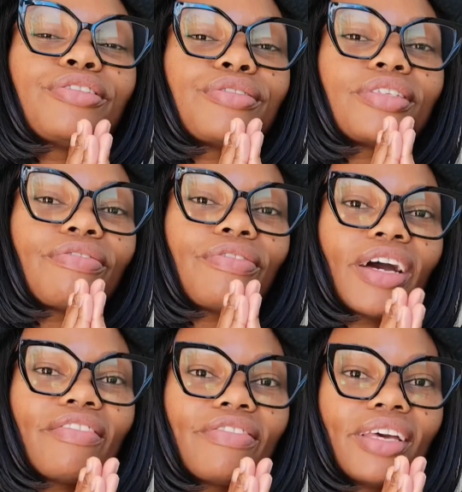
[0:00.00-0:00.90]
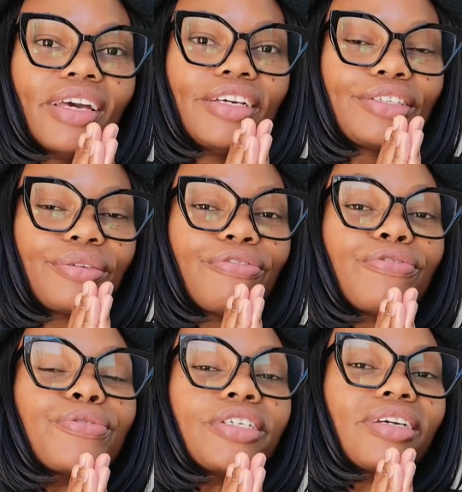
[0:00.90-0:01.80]
to survive. So
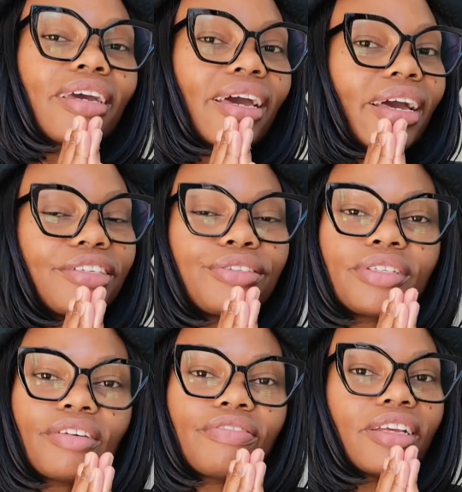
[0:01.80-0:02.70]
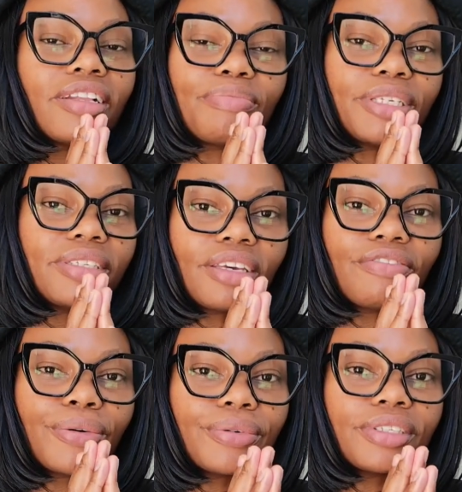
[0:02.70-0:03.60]
food has to definitely be
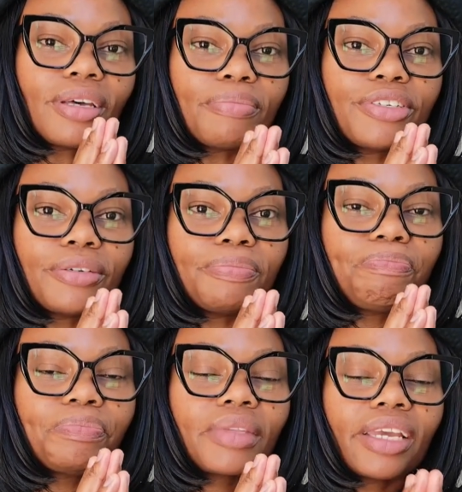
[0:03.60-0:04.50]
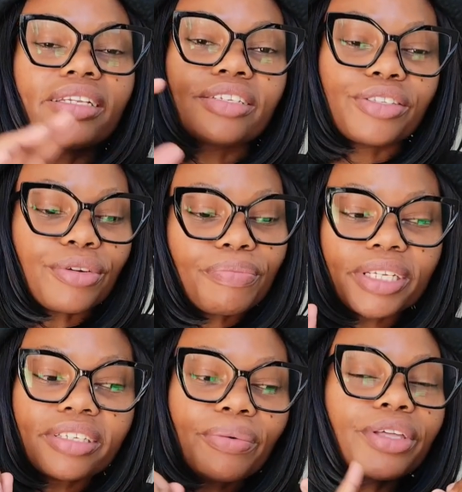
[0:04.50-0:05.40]
safe for consumption. It does not
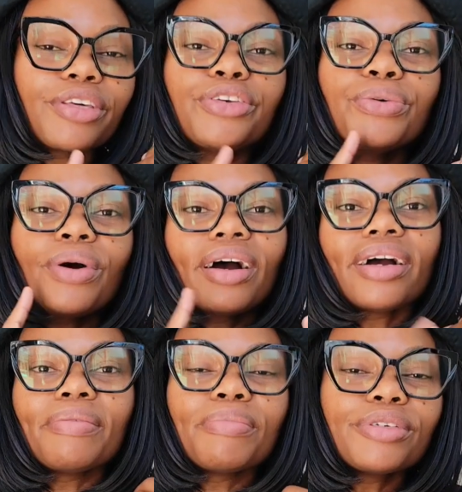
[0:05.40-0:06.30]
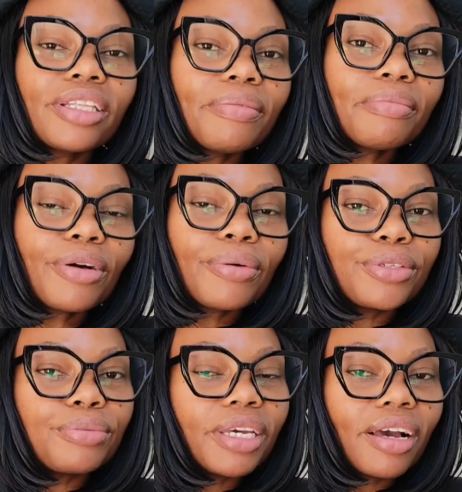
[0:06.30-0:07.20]
matter whether you are a Muslim
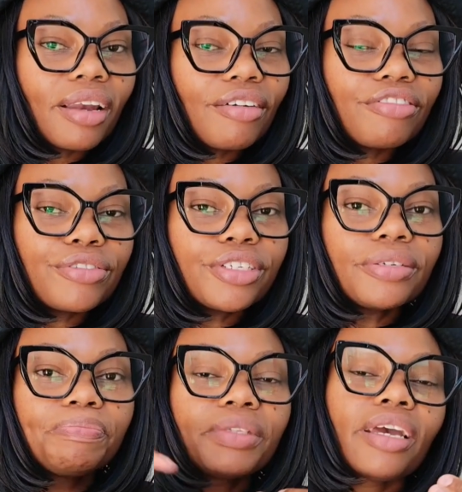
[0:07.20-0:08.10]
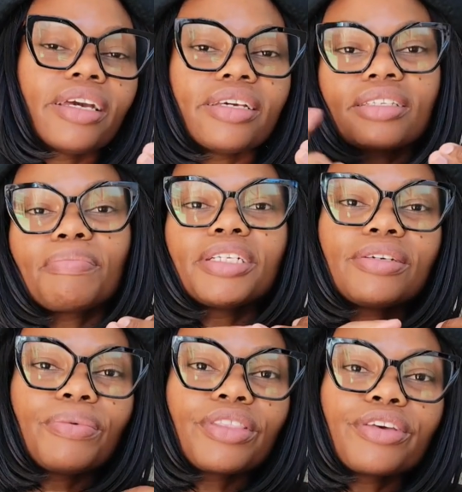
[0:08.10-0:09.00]
consuming halal food. It doesn't
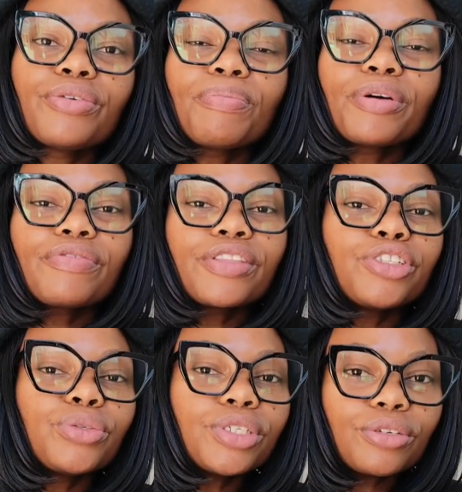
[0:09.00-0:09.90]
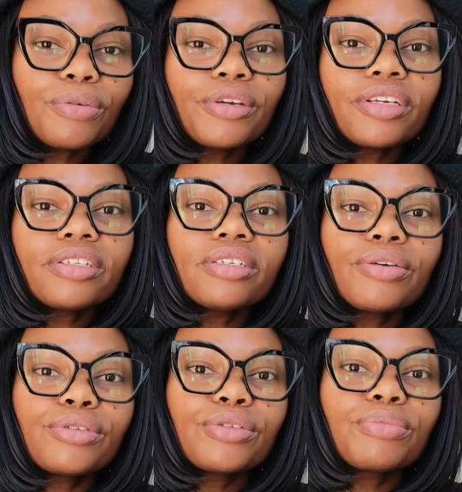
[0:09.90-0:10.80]
matter whether you're part of the Jewish community
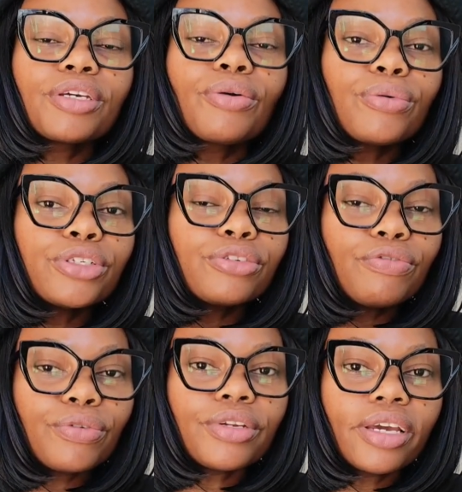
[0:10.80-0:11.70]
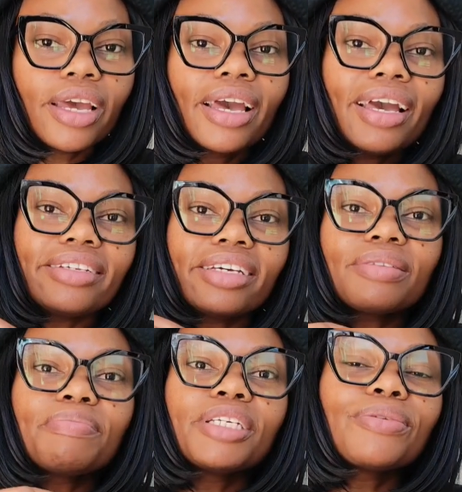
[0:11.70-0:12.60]
consuming kosher food. It
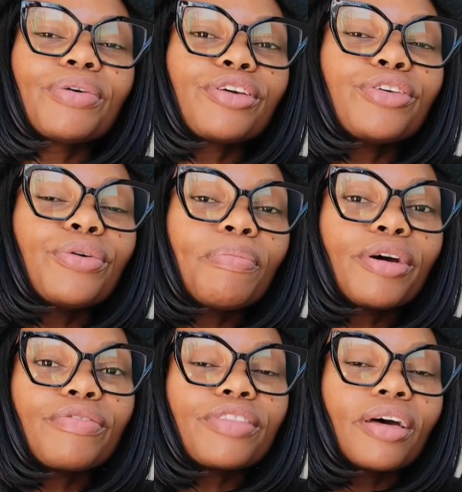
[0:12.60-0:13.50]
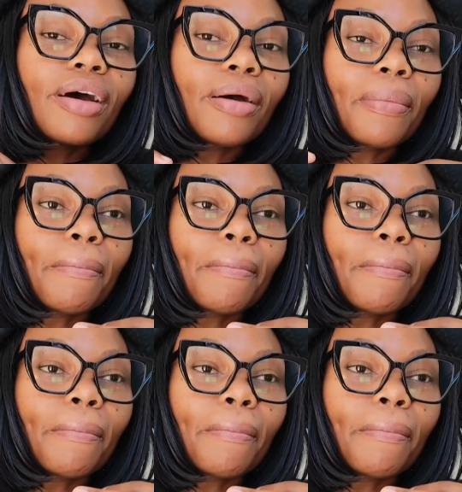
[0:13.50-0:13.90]
doesn't matter whether you are part of the